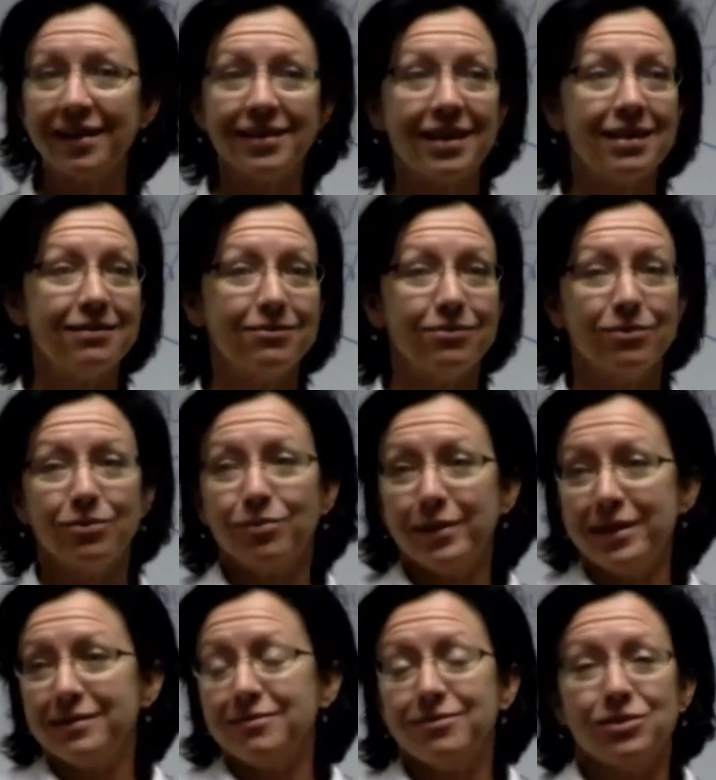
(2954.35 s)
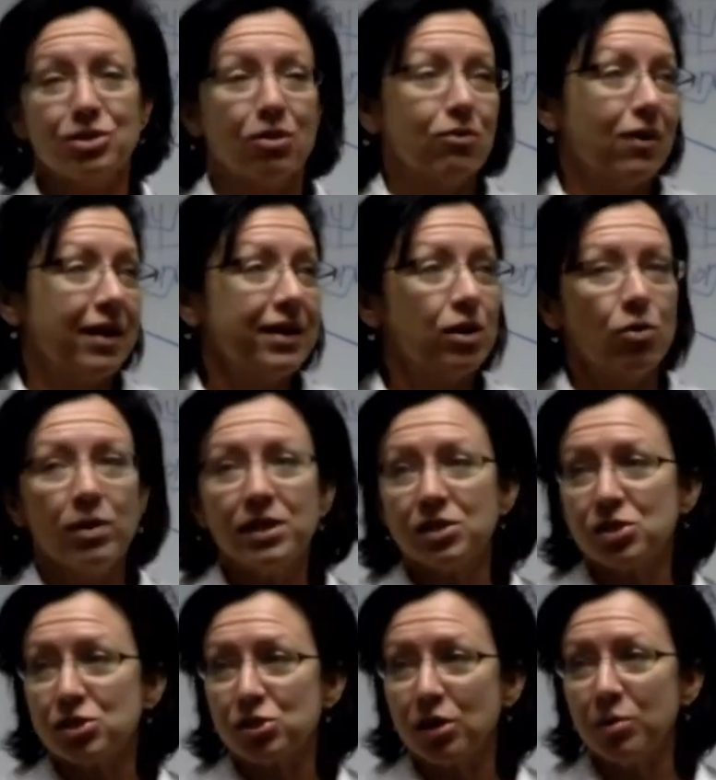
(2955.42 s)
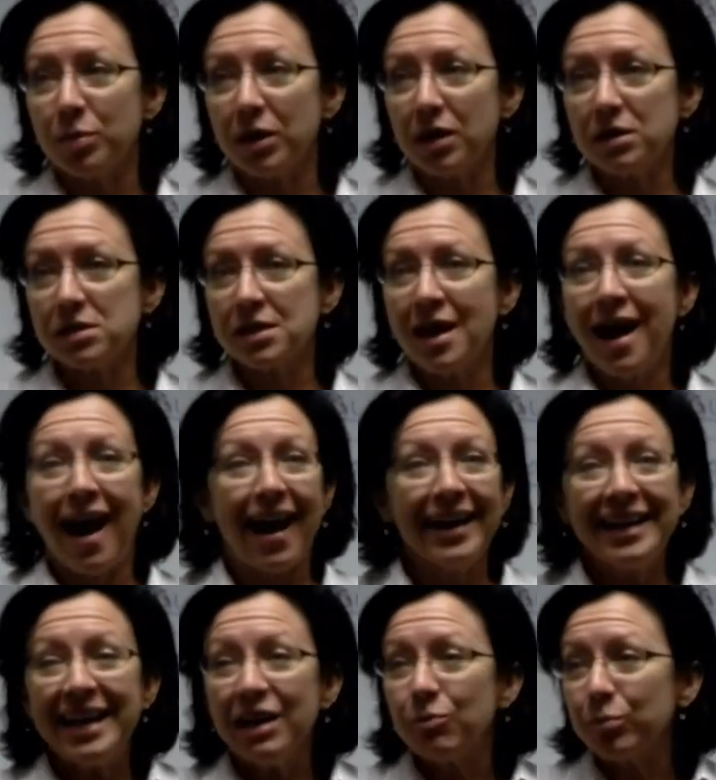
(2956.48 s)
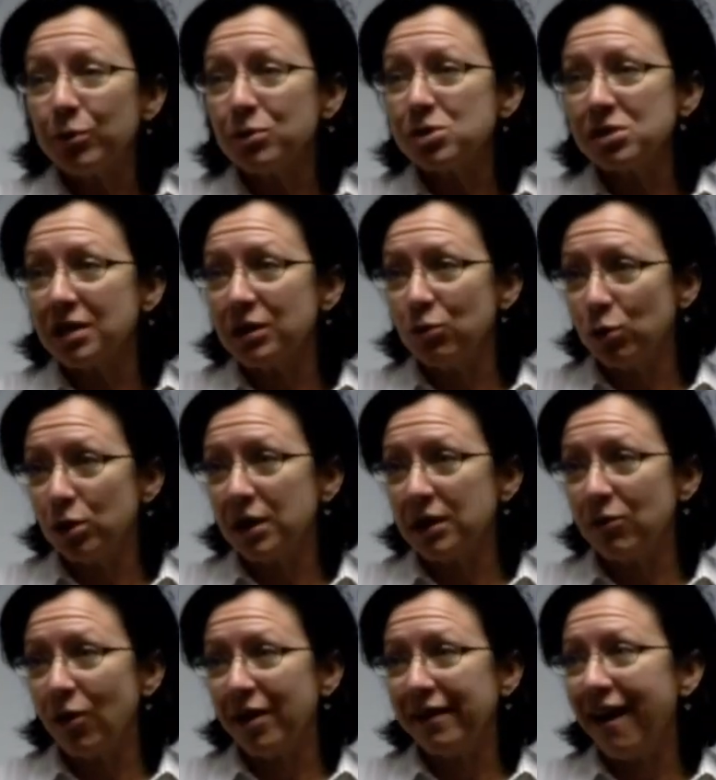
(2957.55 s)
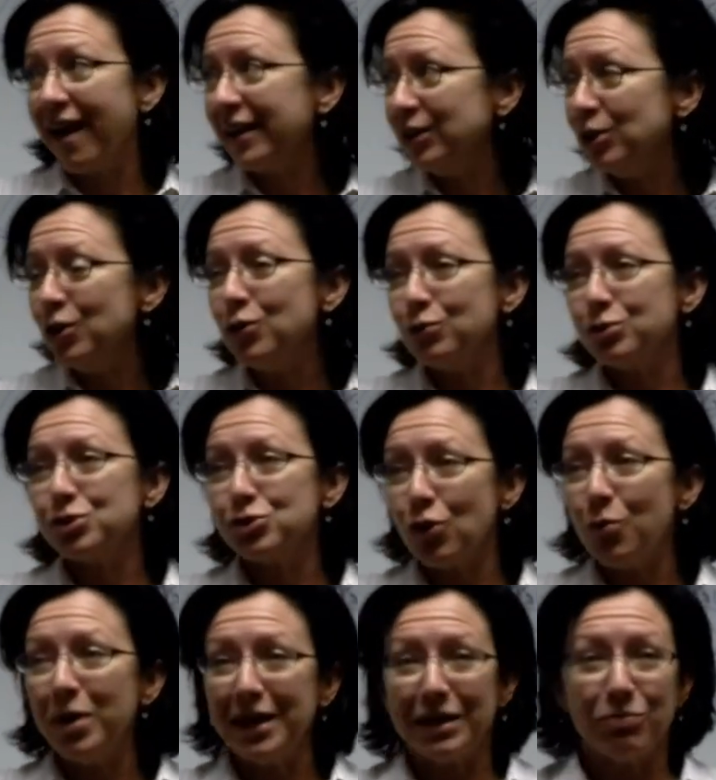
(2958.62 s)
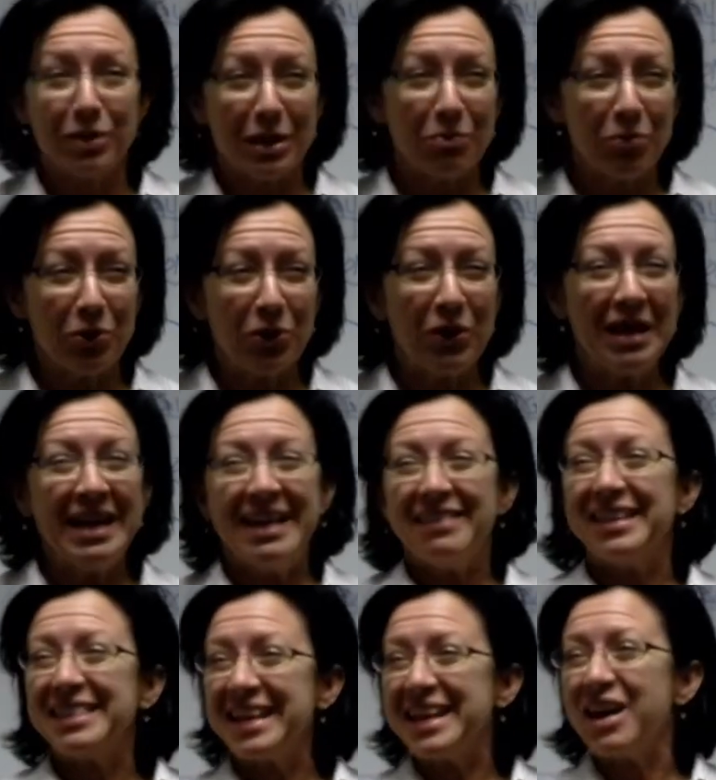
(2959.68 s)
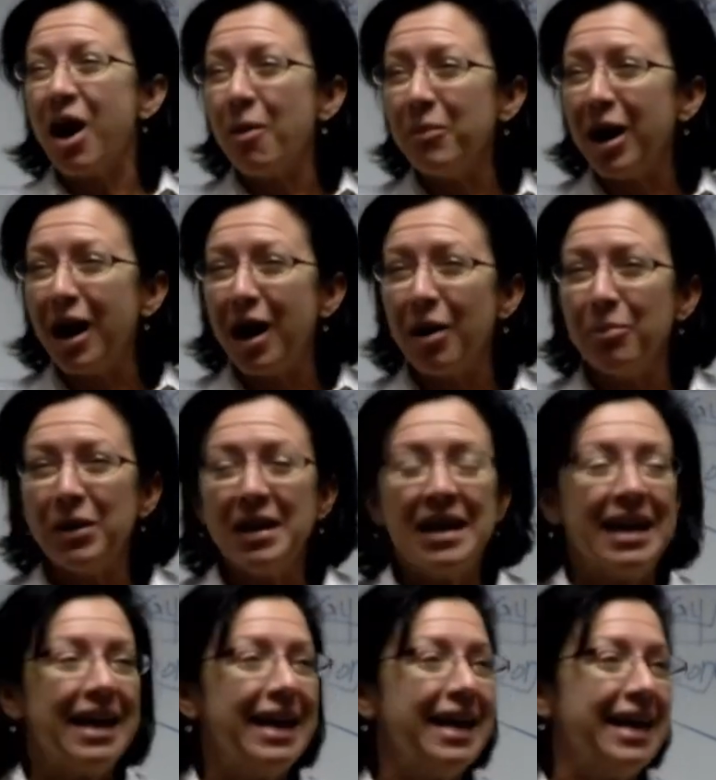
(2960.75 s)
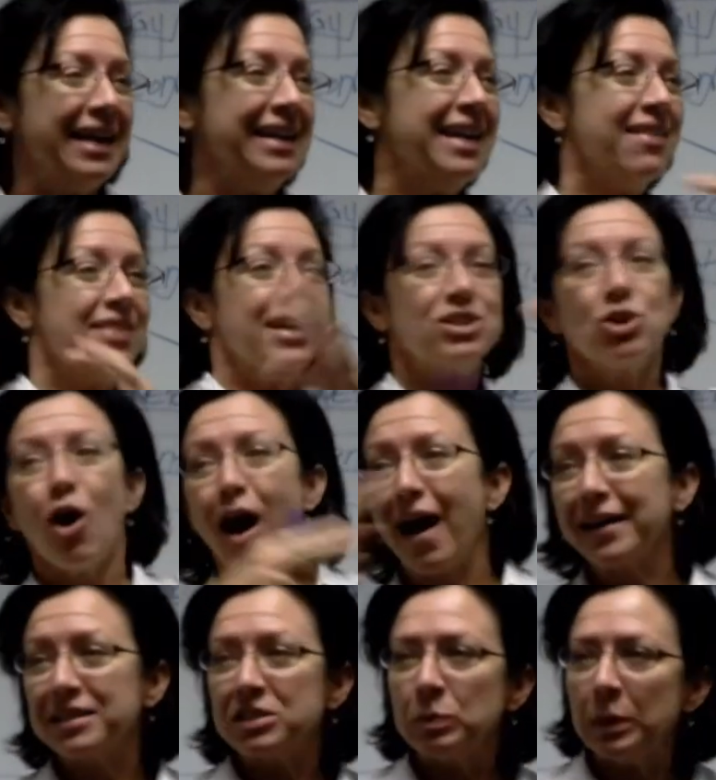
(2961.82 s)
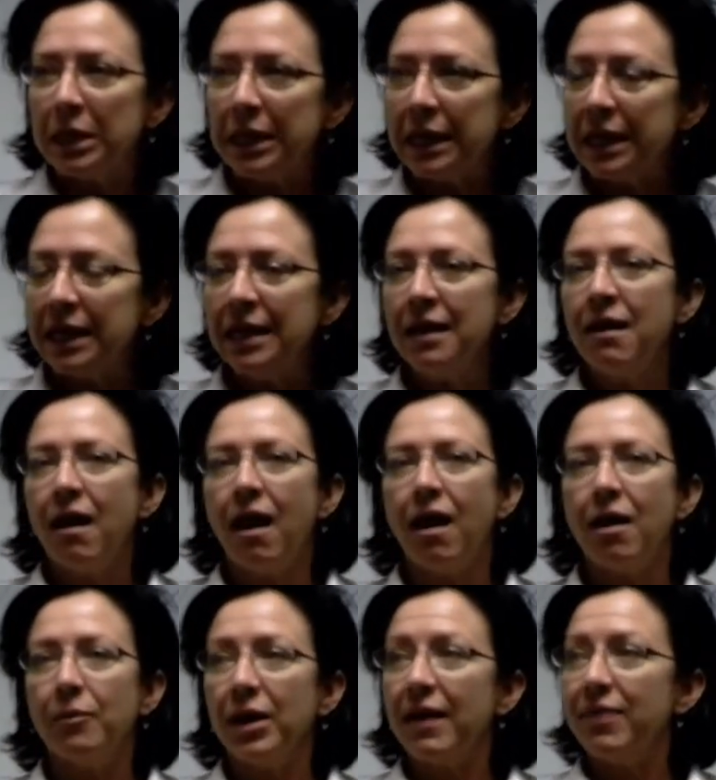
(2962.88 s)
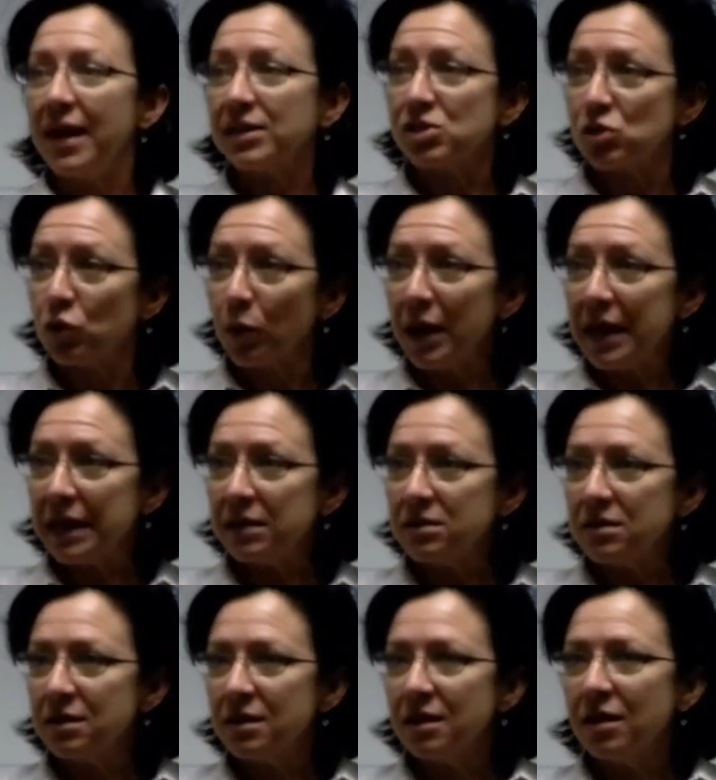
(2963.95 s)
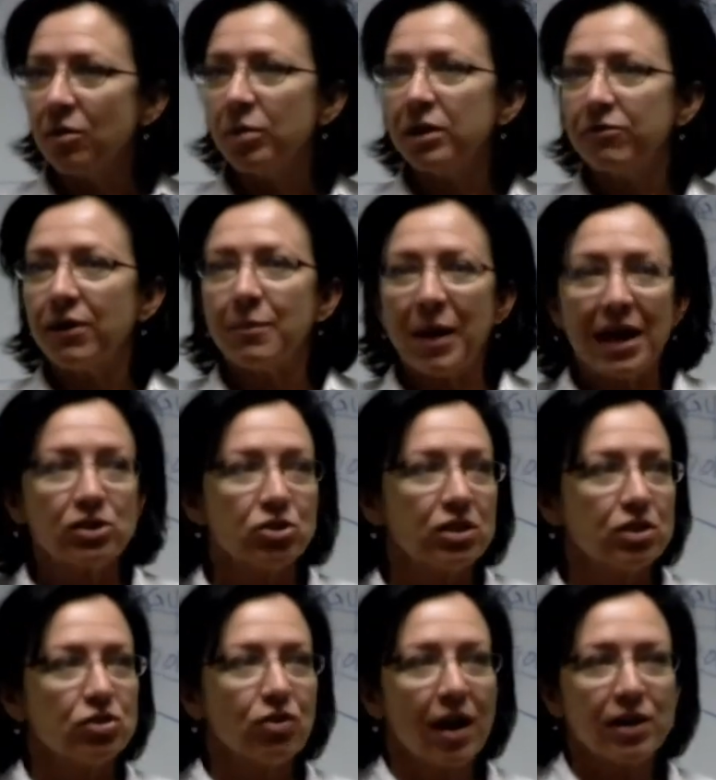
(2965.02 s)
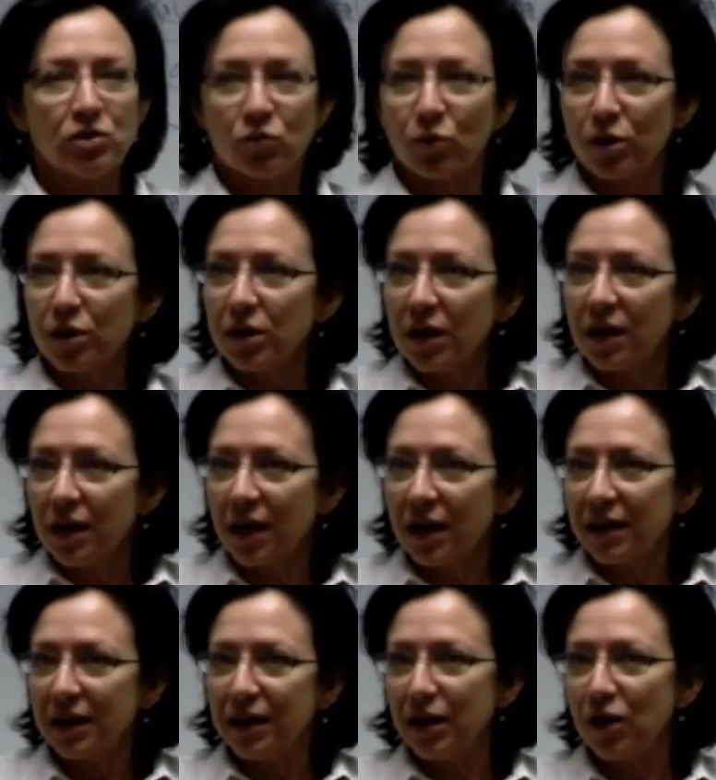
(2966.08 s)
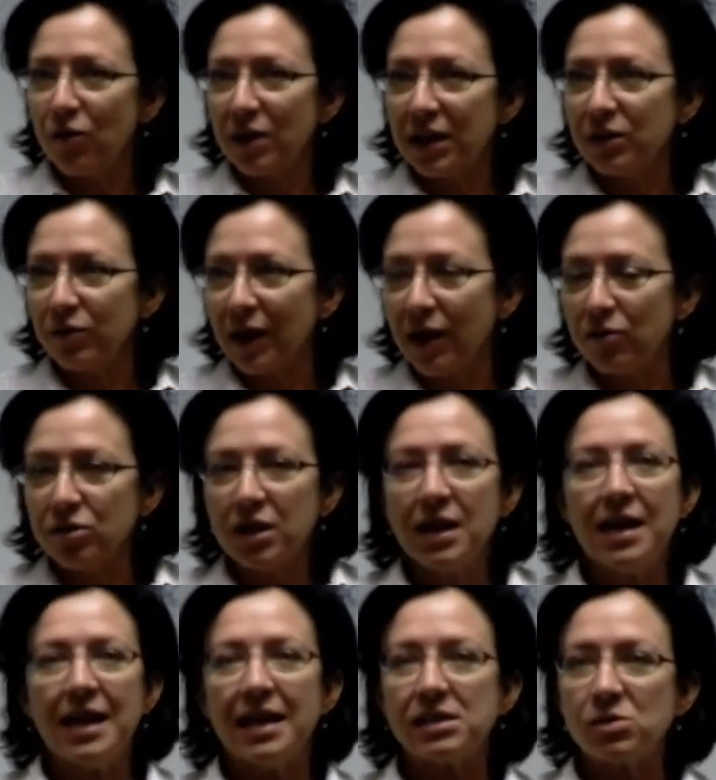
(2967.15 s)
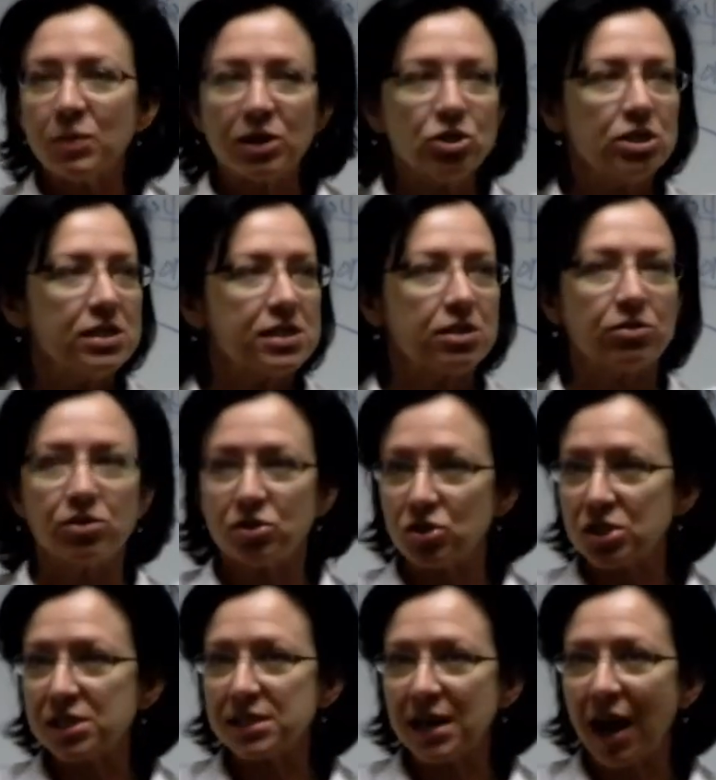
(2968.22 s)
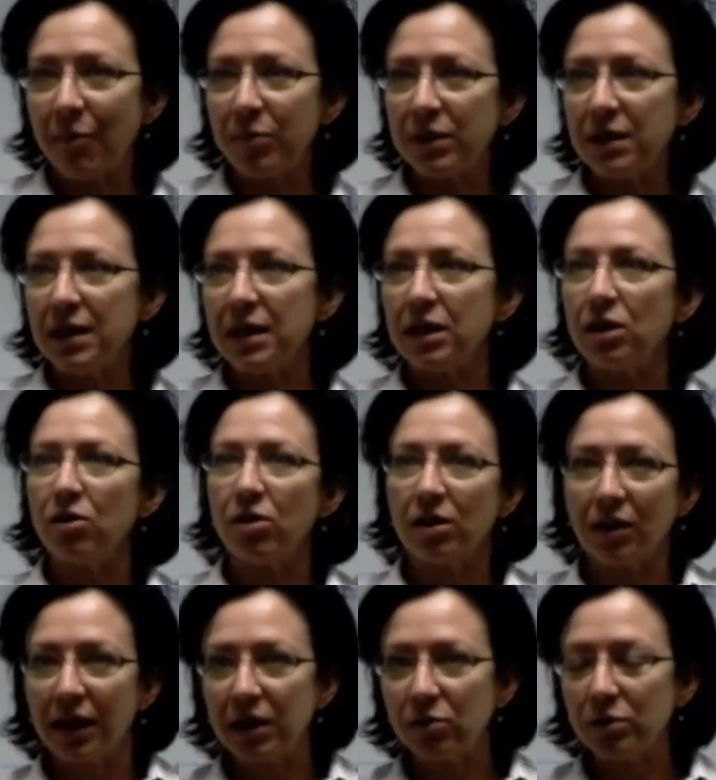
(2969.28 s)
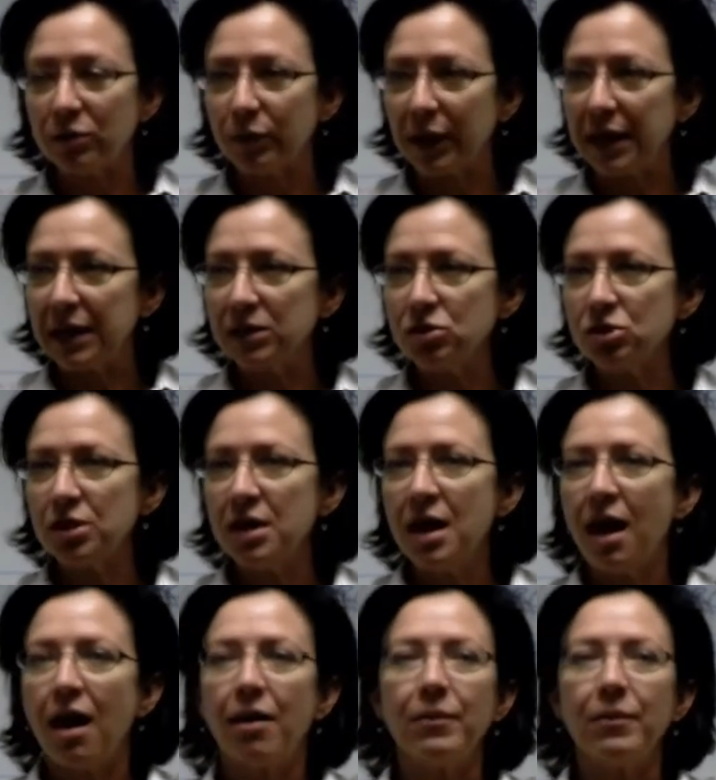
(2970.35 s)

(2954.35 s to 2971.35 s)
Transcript: Not that we don't like going to Starbucks. I can't personally work in one. I know so many people that they come up and they talk to me, and that's great. But if I'm actually trying to work, en route, it's much easier to just stop in here or at Lakewood Ranch.